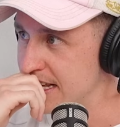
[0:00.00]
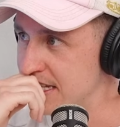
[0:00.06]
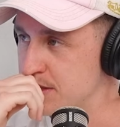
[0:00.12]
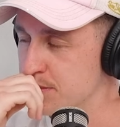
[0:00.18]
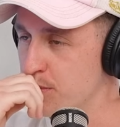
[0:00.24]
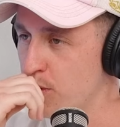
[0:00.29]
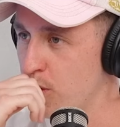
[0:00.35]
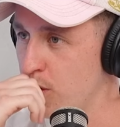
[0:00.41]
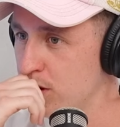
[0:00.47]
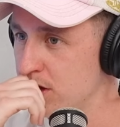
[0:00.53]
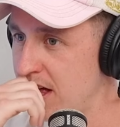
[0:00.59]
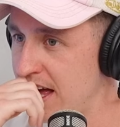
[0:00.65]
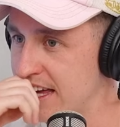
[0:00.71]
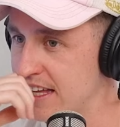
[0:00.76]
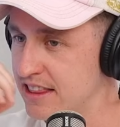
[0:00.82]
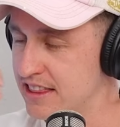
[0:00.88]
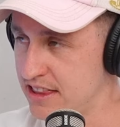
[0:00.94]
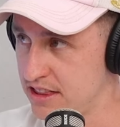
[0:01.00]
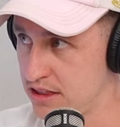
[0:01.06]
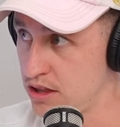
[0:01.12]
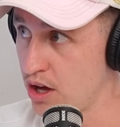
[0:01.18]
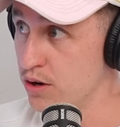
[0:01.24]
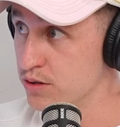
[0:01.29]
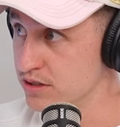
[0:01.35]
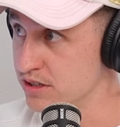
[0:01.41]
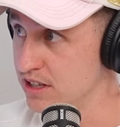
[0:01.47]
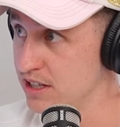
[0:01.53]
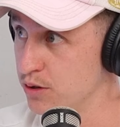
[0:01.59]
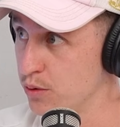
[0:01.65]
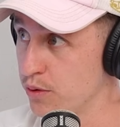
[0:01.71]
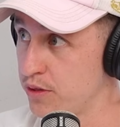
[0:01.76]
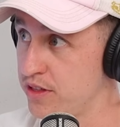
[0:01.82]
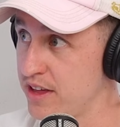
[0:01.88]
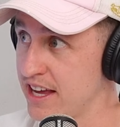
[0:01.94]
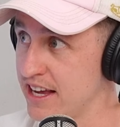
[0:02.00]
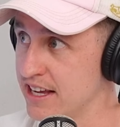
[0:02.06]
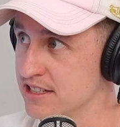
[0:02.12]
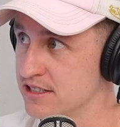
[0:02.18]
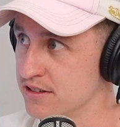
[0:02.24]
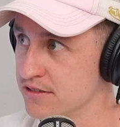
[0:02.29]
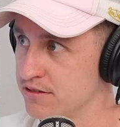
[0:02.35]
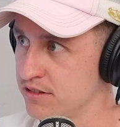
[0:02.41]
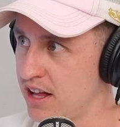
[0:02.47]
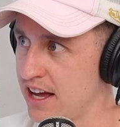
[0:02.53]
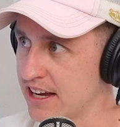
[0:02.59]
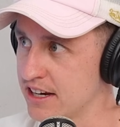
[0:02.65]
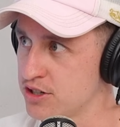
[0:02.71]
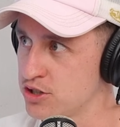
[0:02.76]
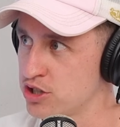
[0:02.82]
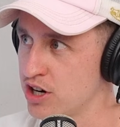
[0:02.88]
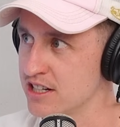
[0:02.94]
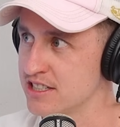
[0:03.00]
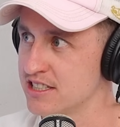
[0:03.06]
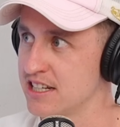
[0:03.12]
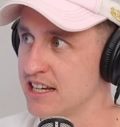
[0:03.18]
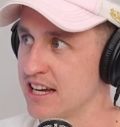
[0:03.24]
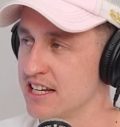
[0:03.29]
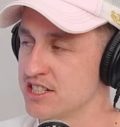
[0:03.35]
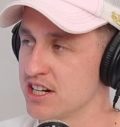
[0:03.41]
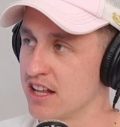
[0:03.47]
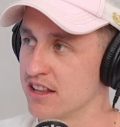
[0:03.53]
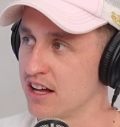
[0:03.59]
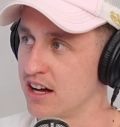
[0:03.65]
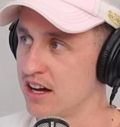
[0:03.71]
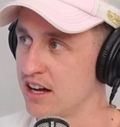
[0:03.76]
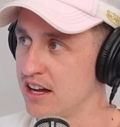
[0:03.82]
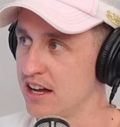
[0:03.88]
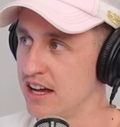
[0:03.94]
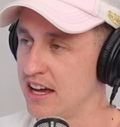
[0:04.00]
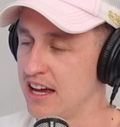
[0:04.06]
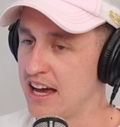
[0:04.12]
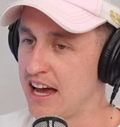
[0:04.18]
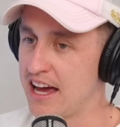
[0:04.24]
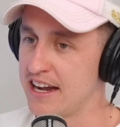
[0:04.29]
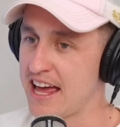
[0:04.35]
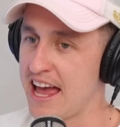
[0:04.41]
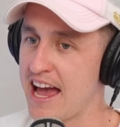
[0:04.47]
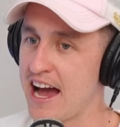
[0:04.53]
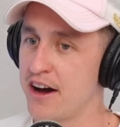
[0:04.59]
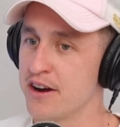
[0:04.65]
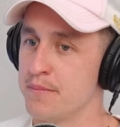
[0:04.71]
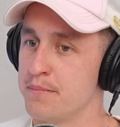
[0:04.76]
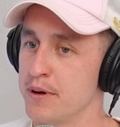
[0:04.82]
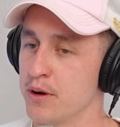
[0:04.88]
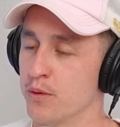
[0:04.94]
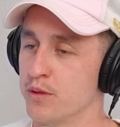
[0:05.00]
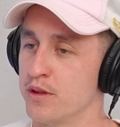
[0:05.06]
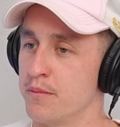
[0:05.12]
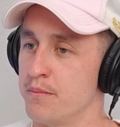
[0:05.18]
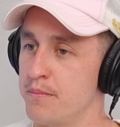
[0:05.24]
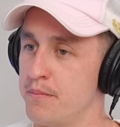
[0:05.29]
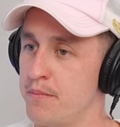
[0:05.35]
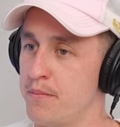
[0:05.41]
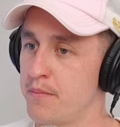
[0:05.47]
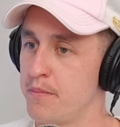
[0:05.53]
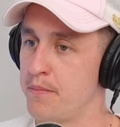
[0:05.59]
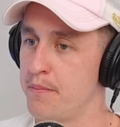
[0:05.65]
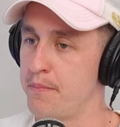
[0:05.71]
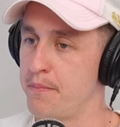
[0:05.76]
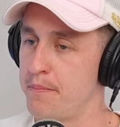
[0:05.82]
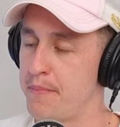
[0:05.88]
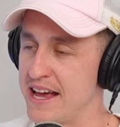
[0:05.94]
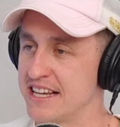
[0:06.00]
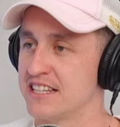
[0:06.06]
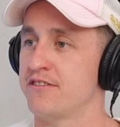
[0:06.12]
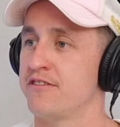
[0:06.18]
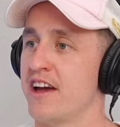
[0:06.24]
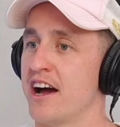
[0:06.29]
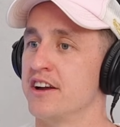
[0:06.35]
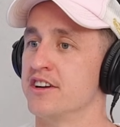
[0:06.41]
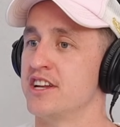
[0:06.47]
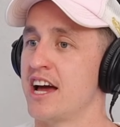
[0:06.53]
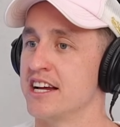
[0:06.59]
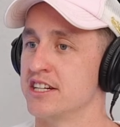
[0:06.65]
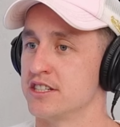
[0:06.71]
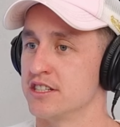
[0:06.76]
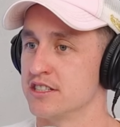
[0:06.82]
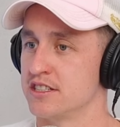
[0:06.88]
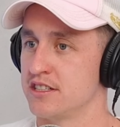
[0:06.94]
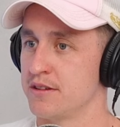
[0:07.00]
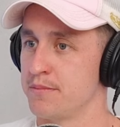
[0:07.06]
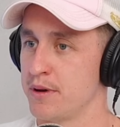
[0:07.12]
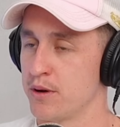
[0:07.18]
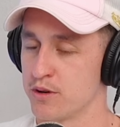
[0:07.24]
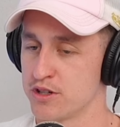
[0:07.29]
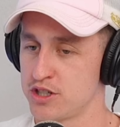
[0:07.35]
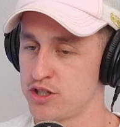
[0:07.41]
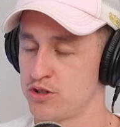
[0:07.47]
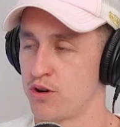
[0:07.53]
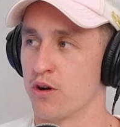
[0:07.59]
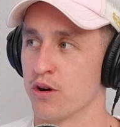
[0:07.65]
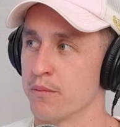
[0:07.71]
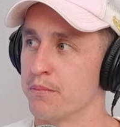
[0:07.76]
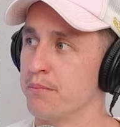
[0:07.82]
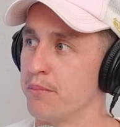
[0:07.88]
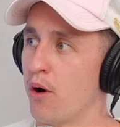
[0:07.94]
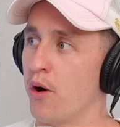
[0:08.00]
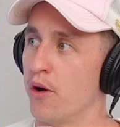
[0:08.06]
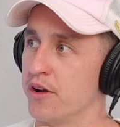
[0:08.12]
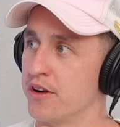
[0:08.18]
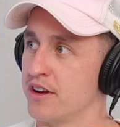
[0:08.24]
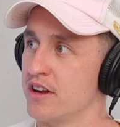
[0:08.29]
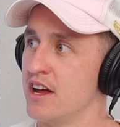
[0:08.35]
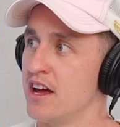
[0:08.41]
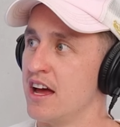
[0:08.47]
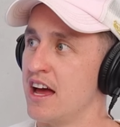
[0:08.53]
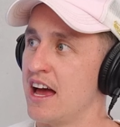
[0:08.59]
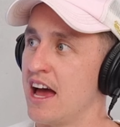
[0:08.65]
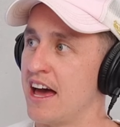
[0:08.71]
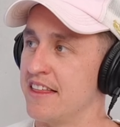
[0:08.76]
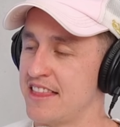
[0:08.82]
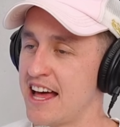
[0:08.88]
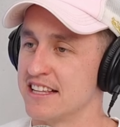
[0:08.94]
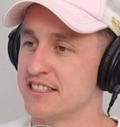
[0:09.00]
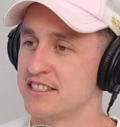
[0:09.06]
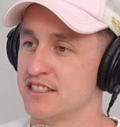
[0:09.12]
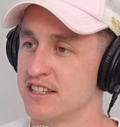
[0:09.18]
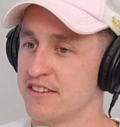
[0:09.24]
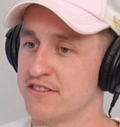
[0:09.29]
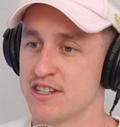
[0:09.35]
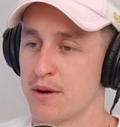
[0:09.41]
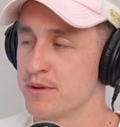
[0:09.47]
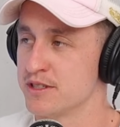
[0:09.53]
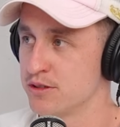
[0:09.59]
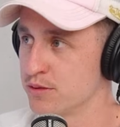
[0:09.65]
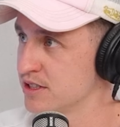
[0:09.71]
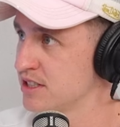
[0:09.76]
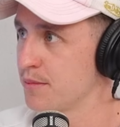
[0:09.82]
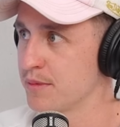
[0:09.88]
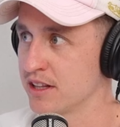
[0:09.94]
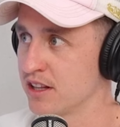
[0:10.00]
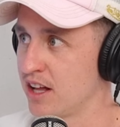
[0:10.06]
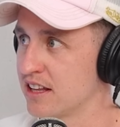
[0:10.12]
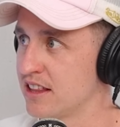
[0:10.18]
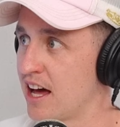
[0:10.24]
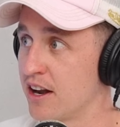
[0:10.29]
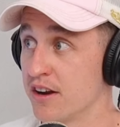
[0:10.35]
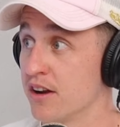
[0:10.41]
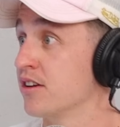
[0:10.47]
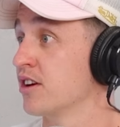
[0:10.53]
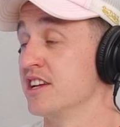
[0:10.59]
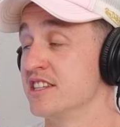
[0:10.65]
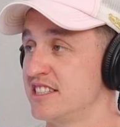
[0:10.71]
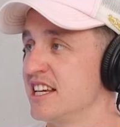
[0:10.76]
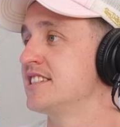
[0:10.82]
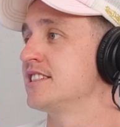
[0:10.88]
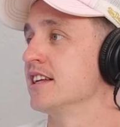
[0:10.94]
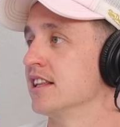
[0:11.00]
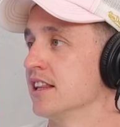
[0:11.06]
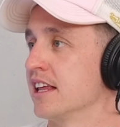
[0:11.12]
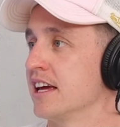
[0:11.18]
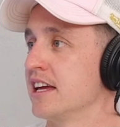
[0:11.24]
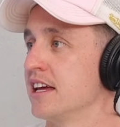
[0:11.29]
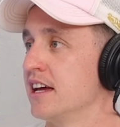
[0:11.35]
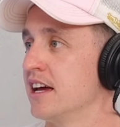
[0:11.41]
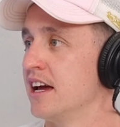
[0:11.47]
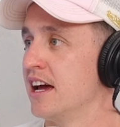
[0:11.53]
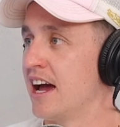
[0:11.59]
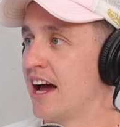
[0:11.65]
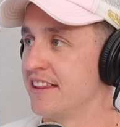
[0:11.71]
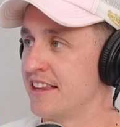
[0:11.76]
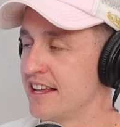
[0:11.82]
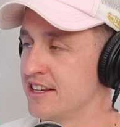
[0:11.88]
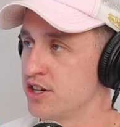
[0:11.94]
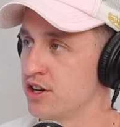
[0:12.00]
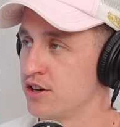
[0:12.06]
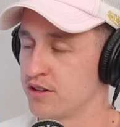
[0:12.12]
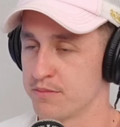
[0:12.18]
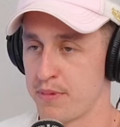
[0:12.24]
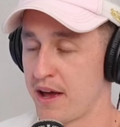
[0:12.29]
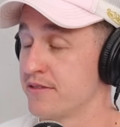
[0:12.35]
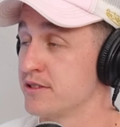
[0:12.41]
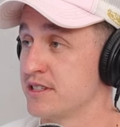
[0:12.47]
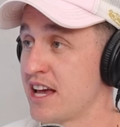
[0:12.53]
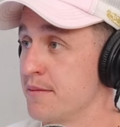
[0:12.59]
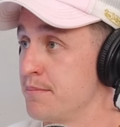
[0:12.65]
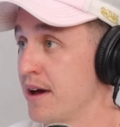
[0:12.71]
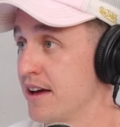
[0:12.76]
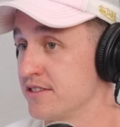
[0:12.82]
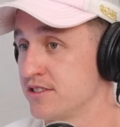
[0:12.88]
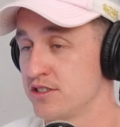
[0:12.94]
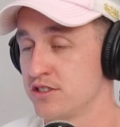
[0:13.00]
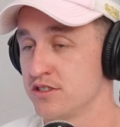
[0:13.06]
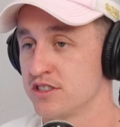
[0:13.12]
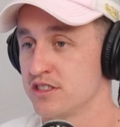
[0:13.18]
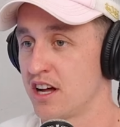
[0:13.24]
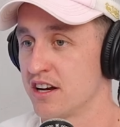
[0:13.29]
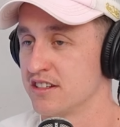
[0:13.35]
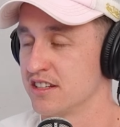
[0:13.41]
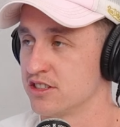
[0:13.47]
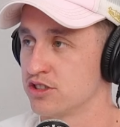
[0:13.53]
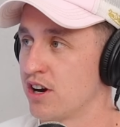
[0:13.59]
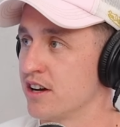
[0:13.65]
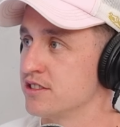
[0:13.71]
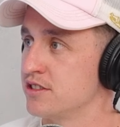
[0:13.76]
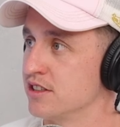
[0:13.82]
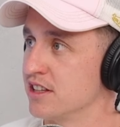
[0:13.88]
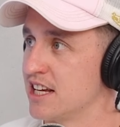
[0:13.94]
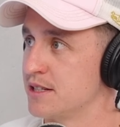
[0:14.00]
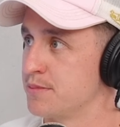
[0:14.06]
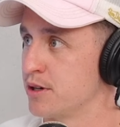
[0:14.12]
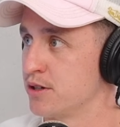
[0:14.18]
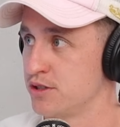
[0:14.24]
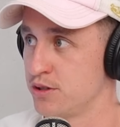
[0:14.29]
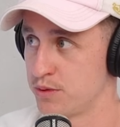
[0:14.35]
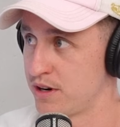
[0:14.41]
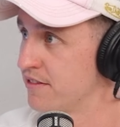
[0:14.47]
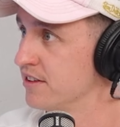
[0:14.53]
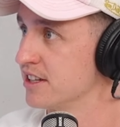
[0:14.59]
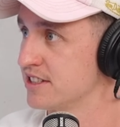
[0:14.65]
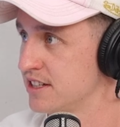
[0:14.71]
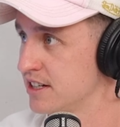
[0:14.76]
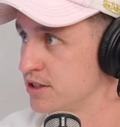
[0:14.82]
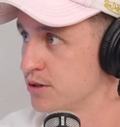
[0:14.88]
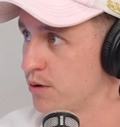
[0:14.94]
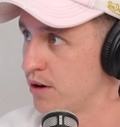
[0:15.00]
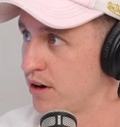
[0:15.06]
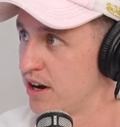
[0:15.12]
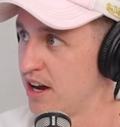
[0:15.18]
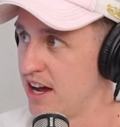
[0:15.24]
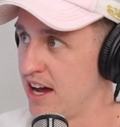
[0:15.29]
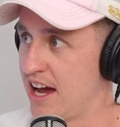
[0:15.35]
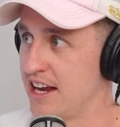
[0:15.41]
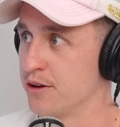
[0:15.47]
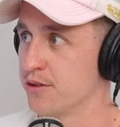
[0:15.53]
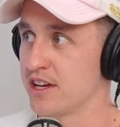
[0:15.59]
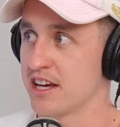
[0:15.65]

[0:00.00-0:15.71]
It's more like those little things of like trusting each other and how to build the best foundations to build a strong bond. And that's if someone's doing something like that consistently, and then just Beth started to trust you less because you were never listening to her, and you're